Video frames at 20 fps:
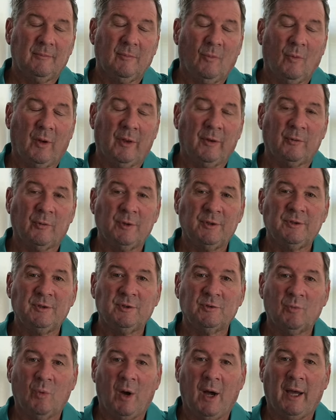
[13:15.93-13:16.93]
one of the
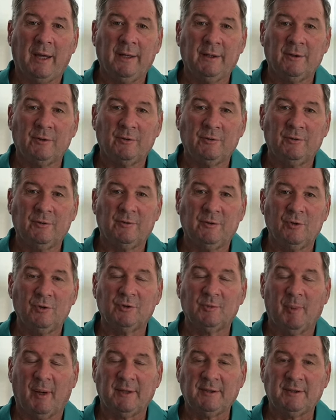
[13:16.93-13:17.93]
reasons why I
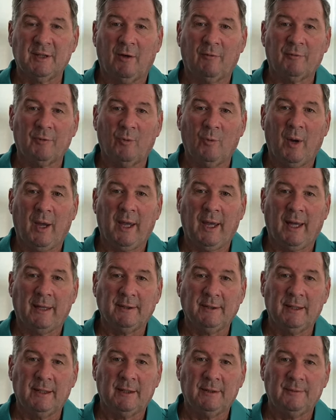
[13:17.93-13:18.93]
introduced myself the way I
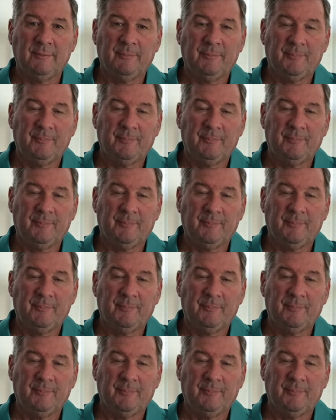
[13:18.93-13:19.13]
did,